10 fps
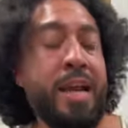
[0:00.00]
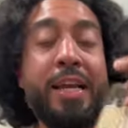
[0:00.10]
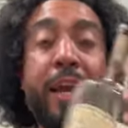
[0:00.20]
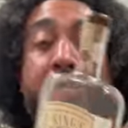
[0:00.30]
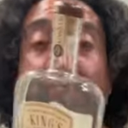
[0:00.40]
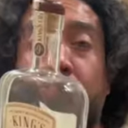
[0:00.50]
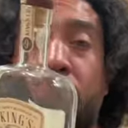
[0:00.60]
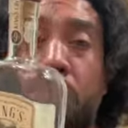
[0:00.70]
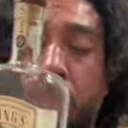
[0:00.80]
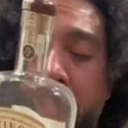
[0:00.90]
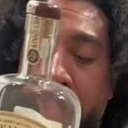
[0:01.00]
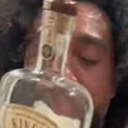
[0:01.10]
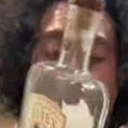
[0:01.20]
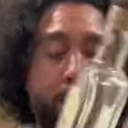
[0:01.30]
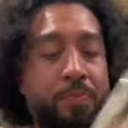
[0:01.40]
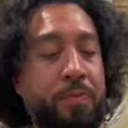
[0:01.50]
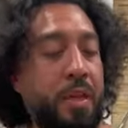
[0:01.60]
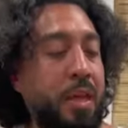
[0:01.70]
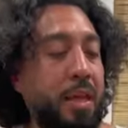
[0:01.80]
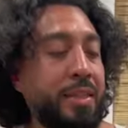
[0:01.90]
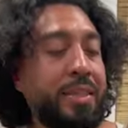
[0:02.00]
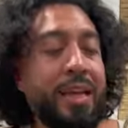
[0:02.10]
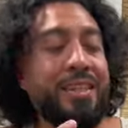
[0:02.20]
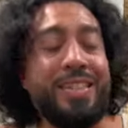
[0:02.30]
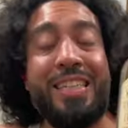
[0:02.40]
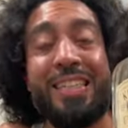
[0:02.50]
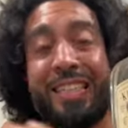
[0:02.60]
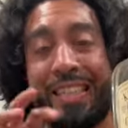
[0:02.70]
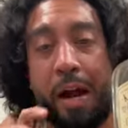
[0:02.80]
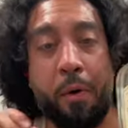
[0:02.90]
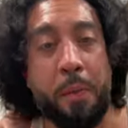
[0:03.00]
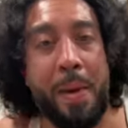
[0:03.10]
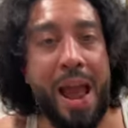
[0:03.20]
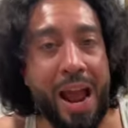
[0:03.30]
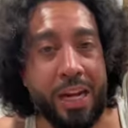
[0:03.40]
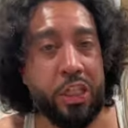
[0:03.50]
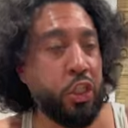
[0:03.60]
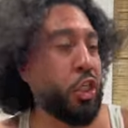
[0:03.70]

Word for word: King's Creek. Tennessee Sour Mash.